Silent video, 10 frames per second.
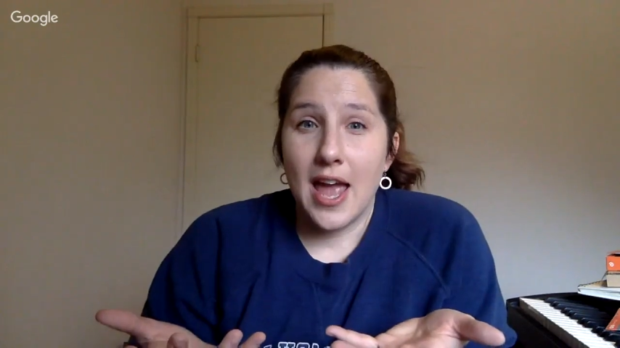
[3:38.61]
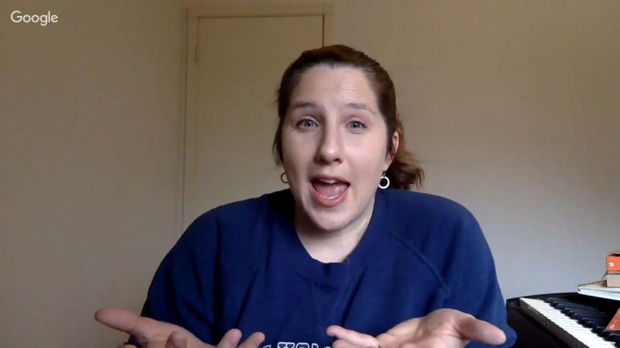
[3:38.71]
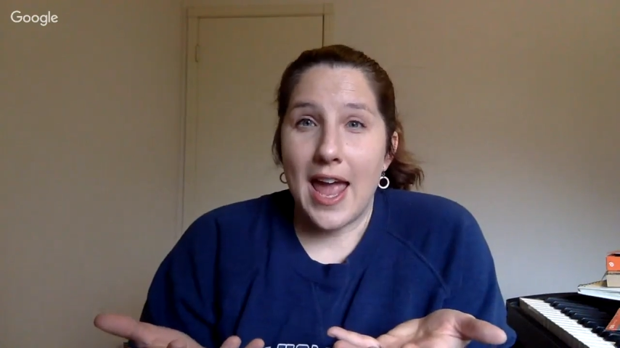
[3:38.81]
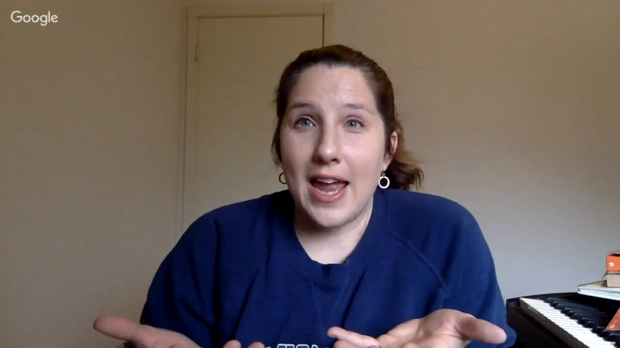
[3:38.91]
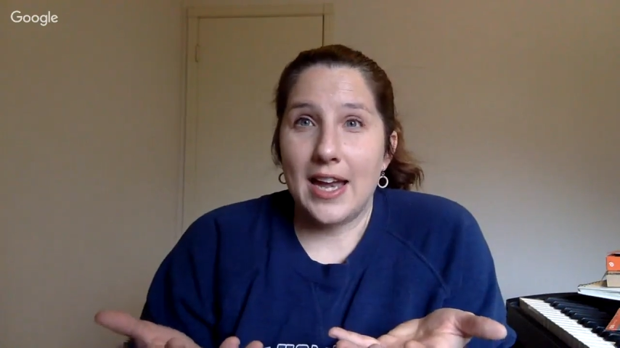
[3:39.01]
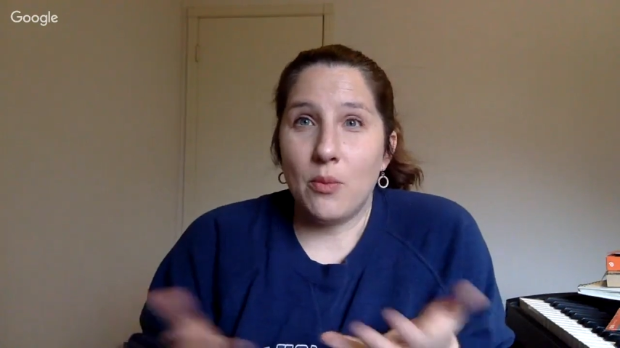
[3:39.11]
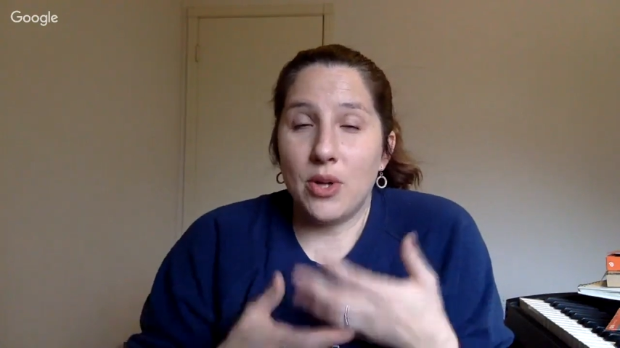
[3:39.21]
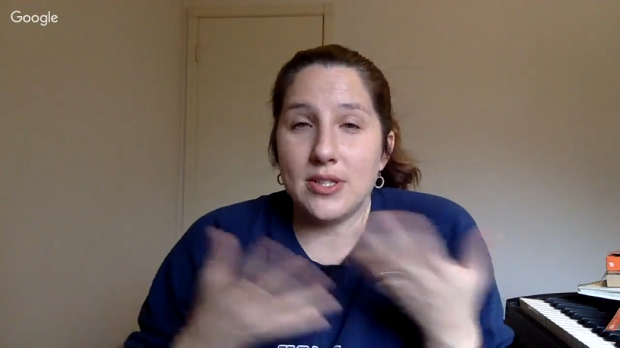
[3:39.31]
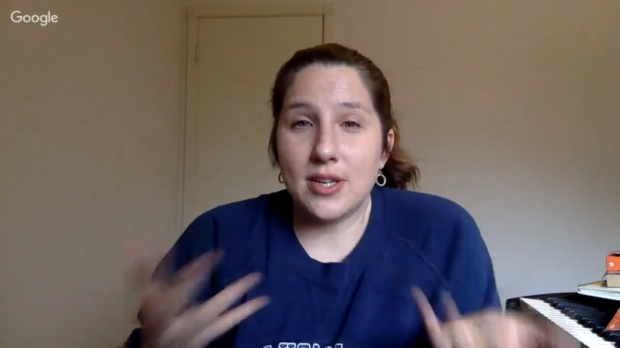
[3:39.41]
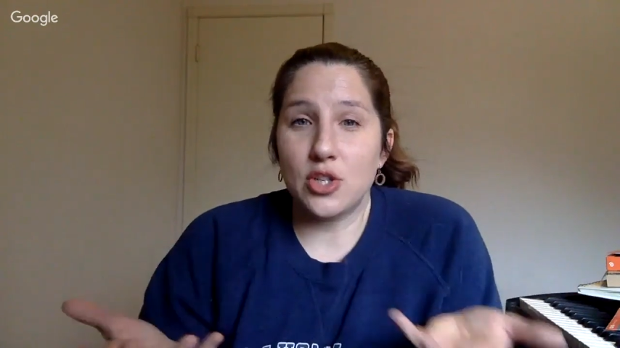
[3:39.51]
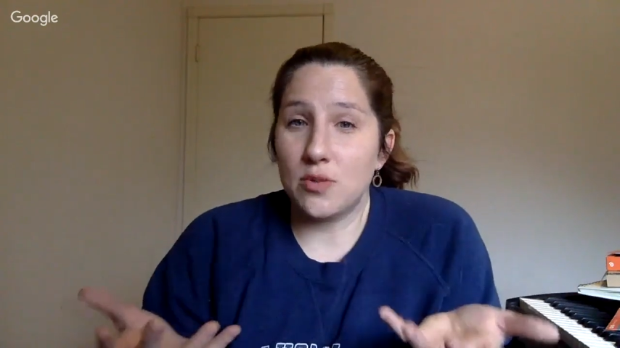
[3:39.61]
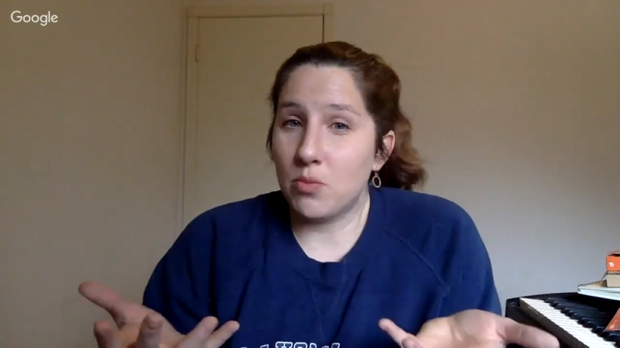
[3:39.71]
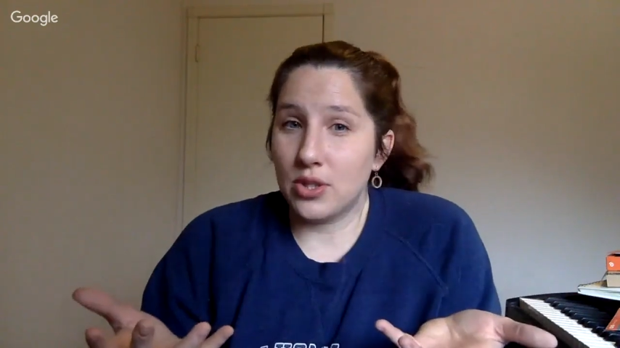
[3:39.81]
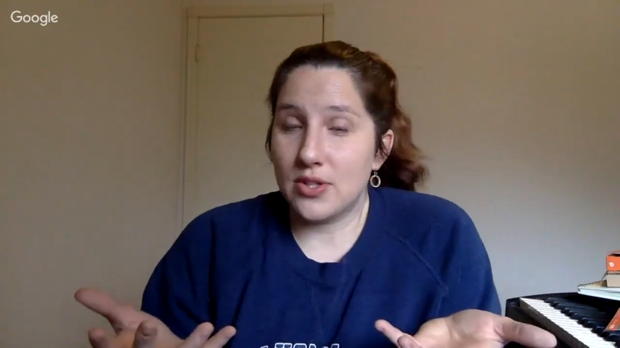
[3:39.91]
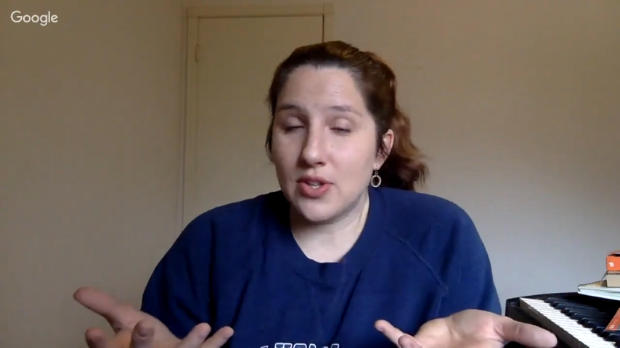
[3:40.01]
And while discussion
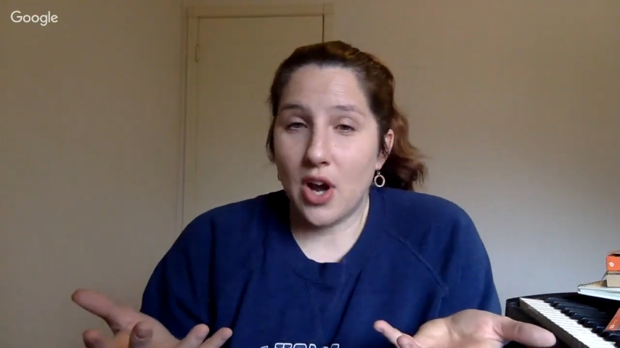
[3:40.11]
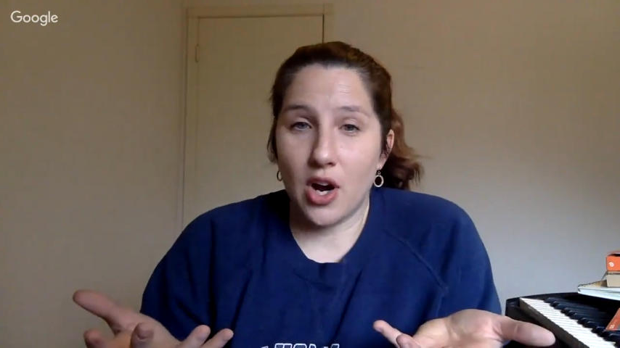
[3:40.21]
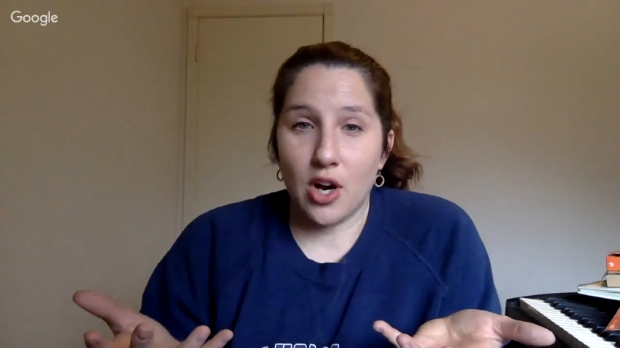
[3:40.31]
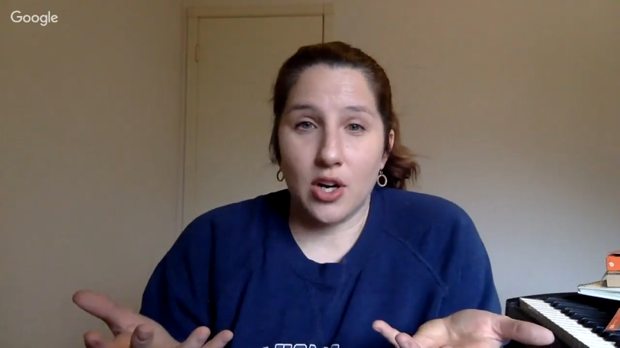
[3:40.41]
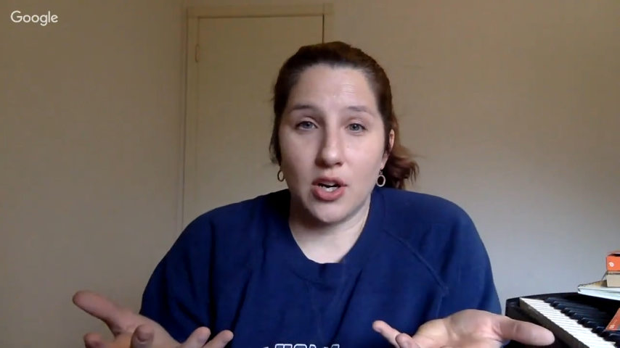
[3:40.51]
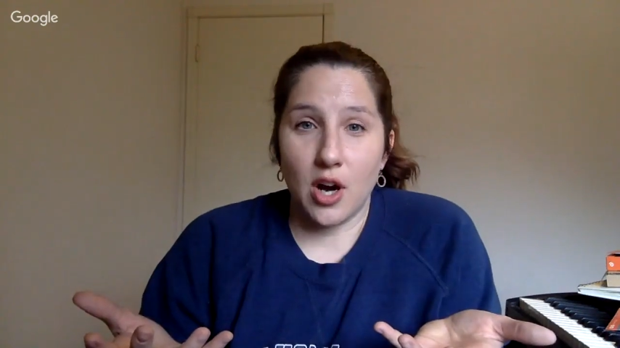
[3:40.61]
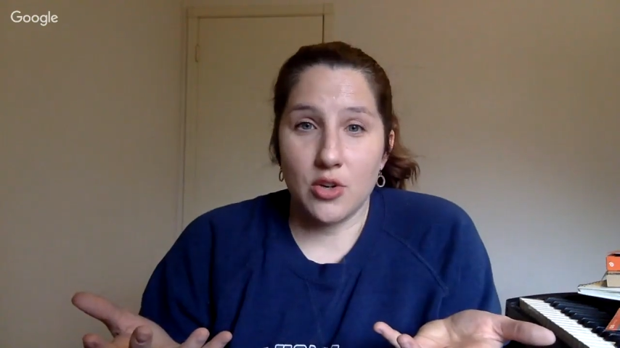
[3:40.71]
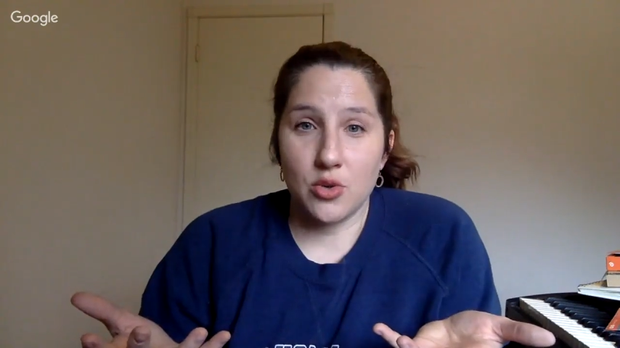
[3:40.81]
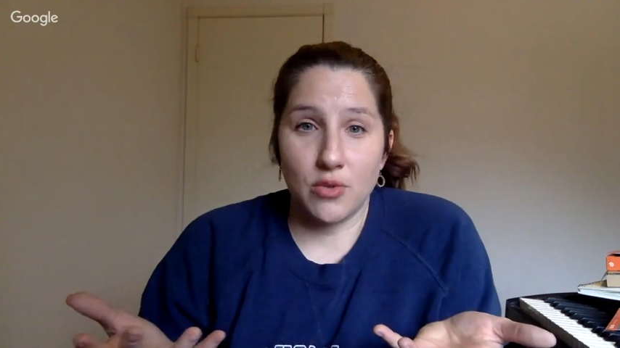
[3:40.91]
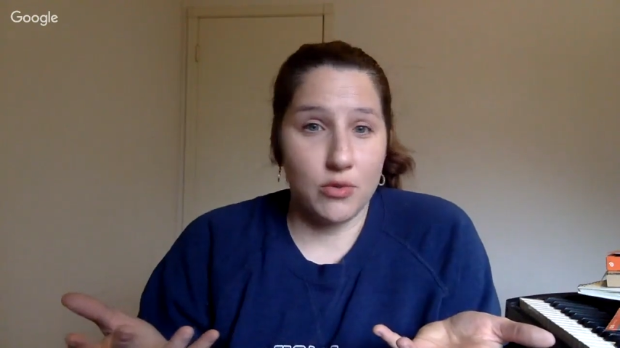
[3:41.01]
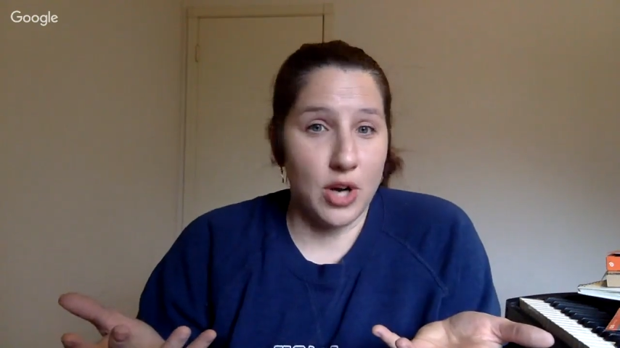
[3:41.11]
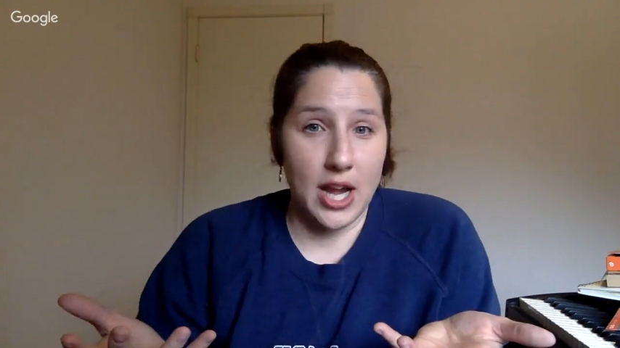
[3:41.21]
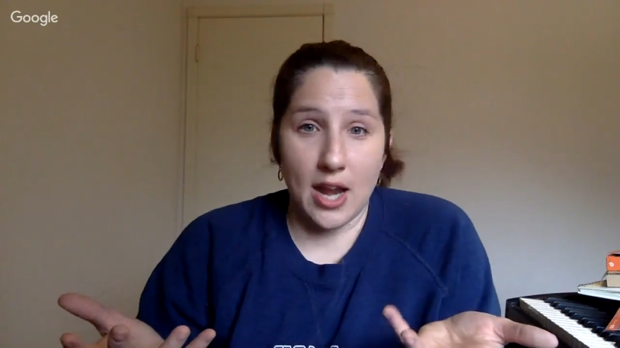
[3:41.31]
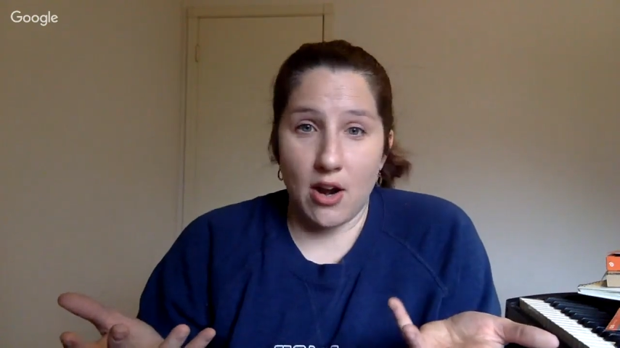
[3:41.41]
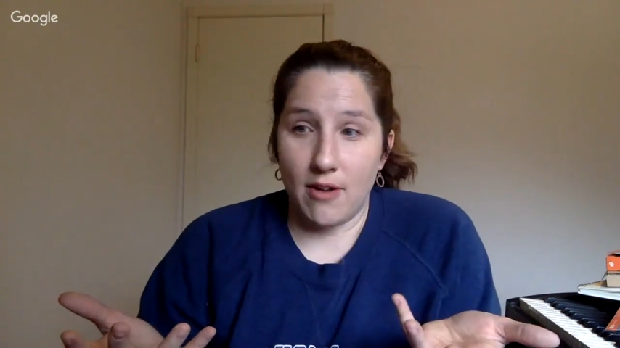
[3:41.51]
boards are sort of
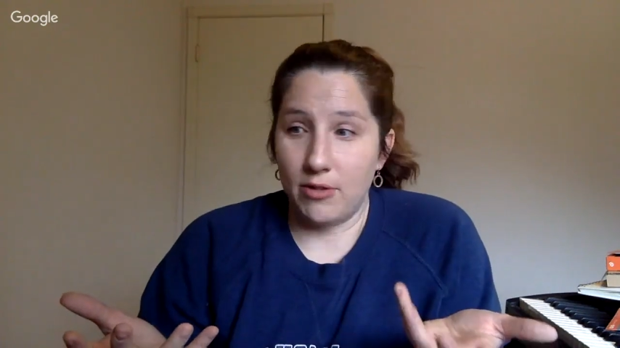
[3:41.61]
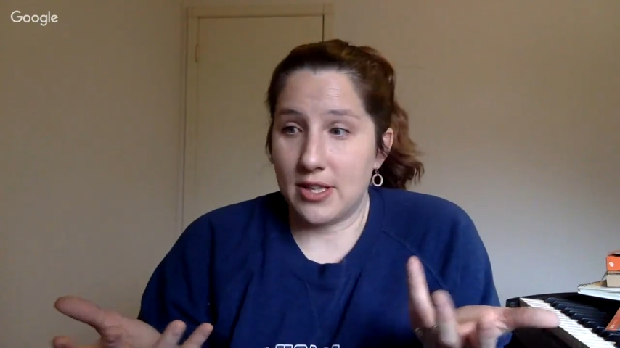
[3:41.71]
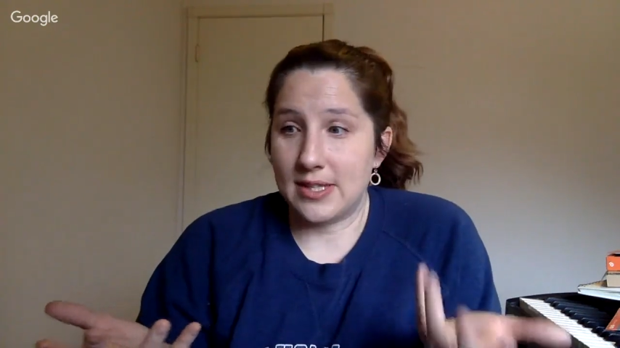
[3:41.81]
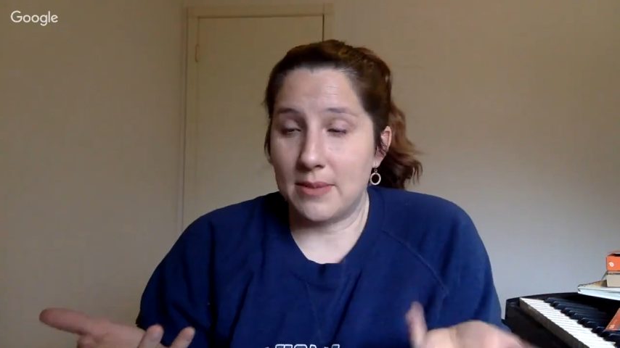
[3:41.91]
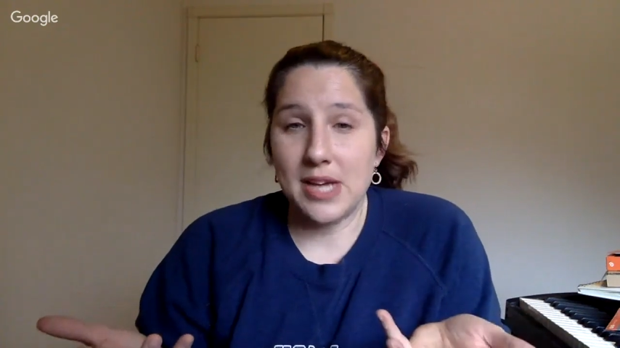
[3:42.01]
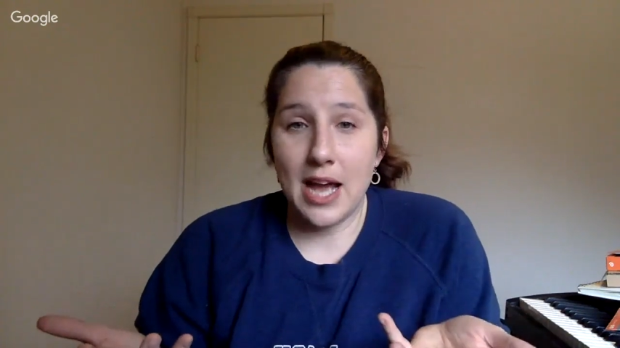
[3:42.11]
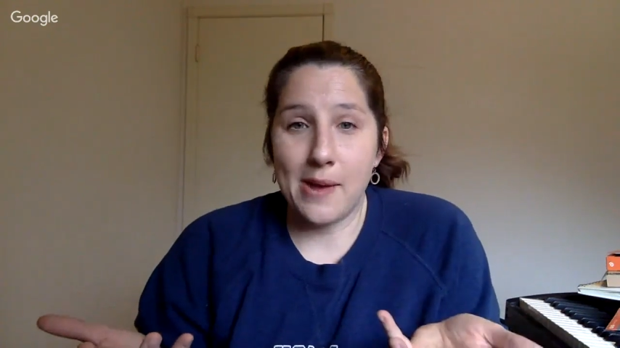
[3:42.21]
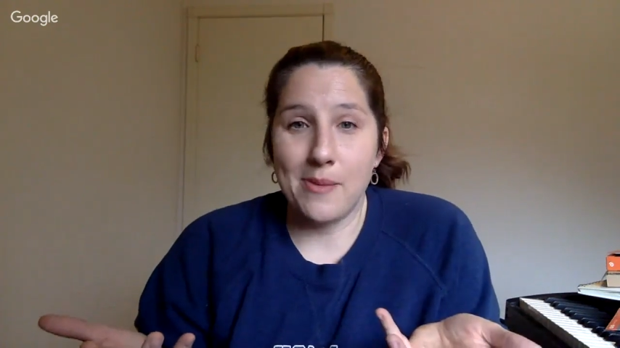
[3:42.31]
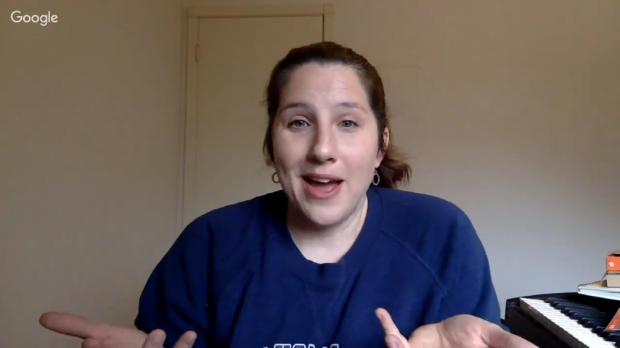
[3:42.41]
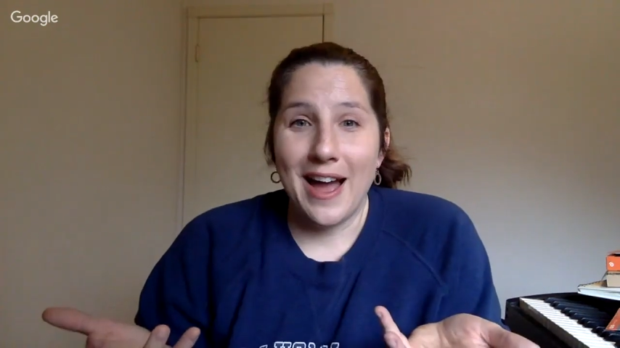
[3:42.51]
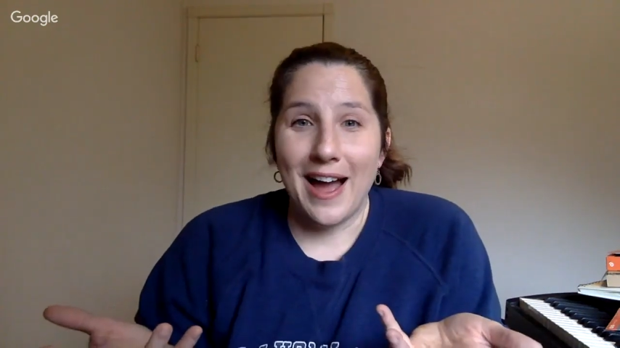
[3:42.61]
great and awful at the same time,